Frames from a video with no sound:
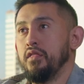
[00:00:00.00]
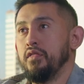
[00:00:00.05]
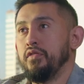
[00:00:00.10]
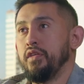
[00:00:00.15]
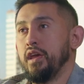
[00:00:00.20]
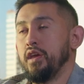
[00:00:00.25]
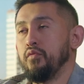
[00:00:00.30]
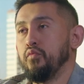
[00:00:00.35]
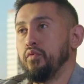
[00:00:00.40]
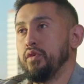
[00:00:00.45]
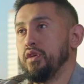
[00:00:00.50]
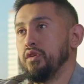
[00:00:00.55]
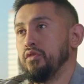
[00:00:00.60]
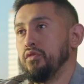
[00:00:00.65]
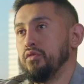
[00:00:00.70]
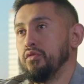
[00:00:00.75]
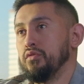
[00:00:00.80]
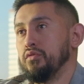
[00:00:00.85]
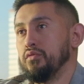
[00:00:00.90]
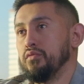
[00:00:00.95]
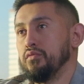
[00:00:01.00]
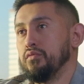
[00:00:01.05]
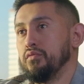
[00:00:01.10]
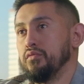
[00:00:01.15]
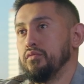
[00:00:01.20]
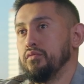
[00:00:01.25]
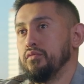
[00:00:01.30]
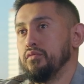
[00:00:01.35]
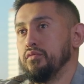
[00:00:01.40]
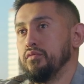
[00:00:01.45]
They will
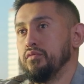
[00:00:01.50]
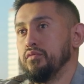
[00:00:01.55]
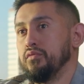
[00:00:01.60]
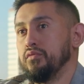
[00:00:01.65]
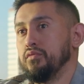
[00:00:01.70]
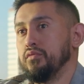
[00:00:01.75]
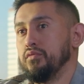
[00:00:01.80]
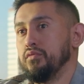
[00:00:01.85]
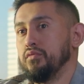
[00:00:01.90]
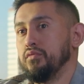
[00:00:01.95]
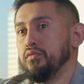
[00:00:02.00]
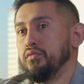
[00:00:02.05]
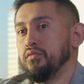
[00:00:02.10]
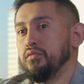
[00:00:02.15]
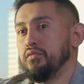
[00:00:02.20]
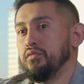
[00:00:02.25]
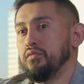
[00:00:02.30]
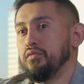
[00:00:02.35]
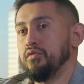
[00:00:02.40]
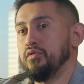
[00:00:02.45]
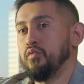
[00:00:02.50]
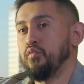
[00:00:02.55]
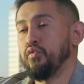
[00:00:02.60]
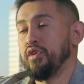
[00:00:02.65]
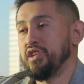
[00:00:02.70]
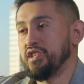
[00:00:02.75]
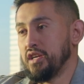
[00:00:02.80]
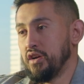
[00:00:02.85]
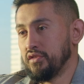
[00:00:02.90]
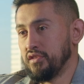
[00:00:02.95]

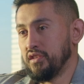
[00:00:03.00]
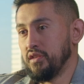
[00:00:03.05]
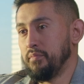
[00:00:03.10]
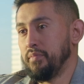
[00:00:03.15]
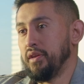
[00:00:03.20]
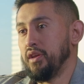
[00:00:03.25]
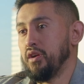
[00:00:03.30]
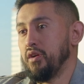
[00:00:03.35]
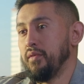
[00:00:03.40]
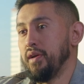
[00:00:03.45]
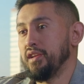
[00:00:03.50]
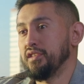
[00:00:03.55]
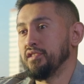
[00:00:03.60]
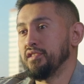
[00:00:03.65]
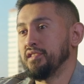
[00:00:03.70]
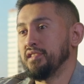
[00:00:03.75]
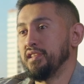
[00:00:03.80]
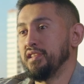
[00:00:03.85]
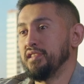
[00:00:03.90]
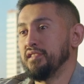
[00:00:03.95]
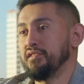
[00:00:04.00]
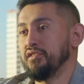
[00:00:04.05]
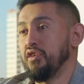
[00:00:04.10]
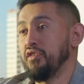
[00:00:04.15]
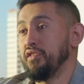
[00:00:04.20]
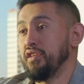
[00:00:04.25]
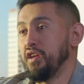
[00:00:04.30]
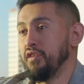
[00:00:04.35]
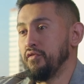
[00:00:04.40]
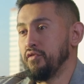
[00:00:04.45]
reach out to the PR agencies,
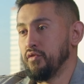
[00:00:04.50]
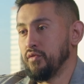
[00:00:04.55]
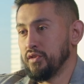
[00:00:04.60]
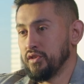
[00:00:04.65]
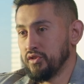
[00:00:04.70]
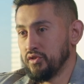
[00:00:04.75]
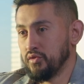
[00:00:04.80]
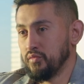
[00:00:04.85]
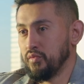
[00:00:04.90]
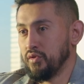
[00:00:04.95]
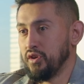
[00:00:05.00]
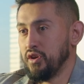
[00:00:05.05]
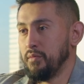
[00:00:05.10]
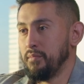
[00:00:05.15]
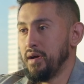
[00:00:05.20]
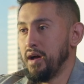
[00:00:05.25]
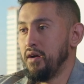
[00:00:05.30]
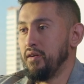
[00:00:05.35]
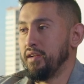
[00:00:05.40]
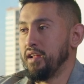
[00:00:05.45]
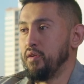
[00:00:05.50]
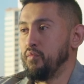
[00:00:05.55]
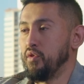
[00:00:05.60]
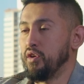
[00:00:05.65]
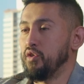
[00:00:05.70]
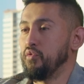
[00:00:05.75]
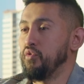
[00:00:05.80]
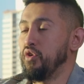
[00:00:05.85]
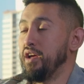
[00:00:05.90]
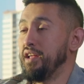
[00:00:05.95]
all the influencers will come out, and
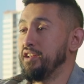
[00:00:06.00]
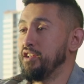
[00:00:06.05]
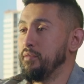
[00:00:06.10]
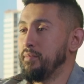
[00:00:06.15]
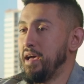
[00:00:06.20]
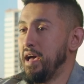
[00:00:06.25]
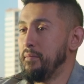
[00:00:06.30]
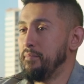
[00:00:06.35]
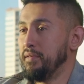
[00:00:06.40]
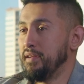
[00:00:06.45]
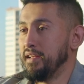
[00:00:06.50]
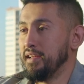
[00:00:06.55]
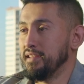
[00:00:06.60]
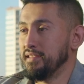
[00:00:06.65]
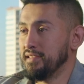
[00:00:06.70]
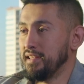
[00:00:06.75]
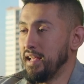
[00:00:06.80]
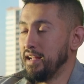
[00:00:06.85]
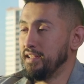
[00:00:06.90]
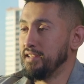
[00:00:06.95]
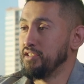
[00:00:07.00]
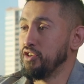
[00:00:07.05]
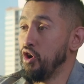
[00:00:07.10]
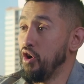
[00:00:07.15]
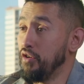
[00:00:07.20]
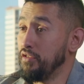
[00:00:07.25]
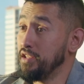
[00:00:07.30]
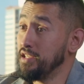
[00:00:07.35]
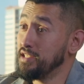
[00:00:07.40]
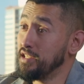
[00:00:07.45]
what will end up happening is that it's
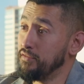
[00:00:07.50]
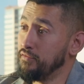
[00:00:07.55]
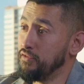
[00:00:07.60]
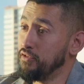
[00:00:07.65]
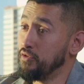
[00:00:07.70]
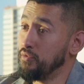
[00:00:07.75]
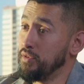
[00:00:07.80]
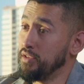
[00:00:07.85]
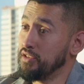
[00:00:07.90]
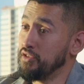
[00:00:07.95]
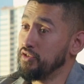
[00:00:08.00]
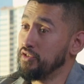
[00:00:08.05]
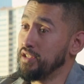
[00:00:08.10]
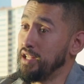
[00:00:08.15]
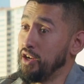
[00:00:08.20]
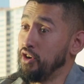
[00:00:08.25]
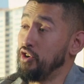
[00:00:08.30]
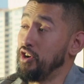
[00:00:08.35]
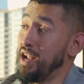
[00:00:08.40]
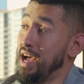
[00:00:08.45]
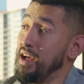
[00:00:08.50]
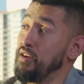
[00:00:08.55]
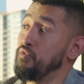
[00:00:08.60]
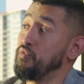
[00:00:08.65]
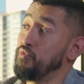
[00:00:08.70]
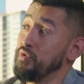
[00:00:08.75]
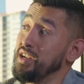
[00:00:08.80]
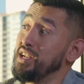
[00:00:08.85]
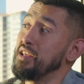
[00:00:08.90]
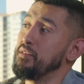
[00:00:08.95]
all these influencers that are not
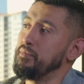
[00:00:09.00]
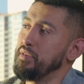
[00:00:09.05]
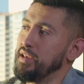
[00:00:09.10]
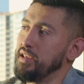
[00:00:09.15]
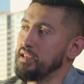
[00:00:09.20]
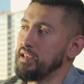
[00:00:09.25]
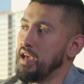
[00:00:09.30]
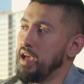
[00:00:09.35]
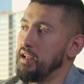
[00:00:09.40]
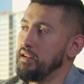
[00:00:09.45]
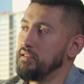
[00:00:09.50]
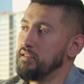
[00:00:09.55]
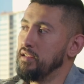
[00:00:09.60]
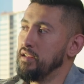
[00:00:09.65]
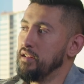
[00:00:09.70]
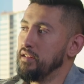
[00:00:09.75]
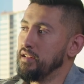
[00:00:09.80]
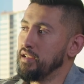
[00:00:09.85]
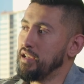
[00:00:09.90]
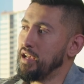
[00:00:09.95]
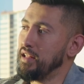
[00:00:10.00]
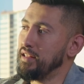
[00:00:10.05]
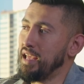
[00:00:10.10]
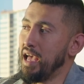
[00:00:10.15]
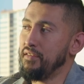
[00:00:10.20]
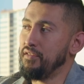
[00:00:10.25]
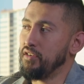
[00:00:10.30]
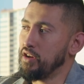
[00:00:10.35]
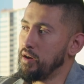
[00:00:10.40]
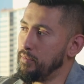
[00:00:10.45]
really big yet. No. They
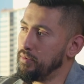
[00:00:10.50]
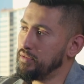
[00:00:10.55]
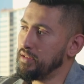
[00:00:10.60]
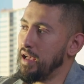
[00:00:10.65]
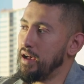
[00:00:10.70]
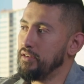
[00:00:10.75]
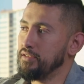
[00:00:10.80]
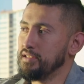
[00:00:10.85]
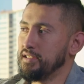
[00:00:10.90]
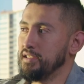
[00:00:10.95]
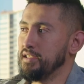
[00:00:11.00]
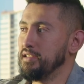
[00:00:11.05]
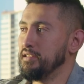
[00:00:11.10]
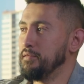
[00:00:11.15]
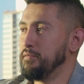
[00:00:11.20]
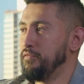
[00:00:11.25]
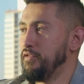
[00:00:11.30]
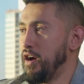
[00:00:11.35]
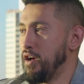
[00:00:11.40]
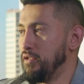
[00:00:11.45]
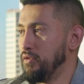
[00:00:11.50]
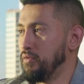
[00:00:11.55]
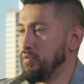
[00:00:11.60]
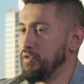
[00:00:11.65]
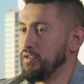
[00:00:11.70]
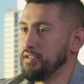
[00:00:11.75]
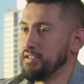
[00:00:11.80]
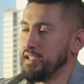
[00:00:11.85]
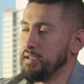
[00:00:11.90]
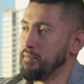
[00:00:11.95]
have a couple thousand
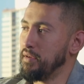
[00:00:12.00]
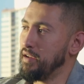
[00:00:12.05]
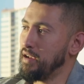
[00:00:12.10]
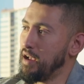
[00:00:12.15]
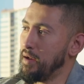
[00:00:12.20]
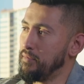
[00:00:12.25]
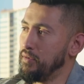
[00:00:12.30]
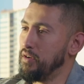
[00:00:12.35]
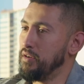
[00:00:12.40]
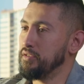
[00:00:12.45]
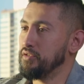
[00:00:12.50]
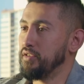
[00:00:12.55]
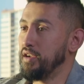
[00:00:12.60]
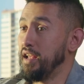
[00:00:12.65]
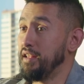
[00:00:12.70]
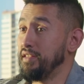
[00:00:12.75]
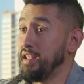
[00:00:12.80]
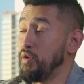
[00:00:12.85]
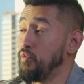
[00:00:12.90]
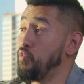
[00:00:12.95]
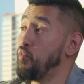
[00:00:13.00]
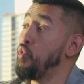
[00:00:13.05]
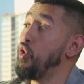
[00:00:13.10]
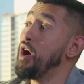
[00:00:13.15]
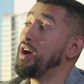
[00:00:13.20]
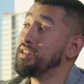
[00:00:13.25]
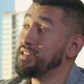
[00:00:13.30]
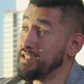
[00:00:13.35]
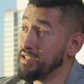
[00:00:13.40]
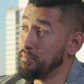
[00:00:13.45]
followers, they make a couple hundred, and they
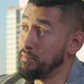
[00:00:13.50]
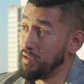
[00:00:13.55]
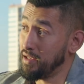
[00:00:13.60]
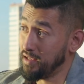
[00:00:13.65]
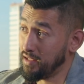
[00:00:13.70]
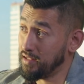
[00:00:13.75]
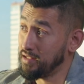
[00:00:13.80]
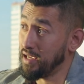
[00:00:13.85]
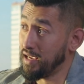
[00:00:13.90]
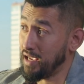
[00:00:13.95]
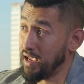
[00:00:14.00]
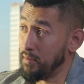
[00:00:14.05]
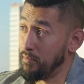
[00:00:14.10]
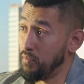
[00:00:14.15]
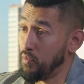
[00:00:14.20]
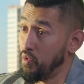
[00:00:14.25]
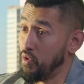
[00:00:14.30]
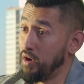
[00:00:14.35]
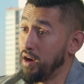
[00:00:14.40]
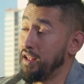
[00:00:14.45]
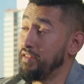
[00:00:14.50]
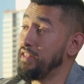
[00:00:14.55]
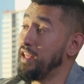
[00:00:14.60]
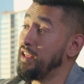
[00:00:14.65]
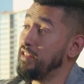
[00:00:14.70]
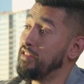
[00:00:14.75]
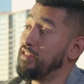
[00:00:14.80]
want to get more, and they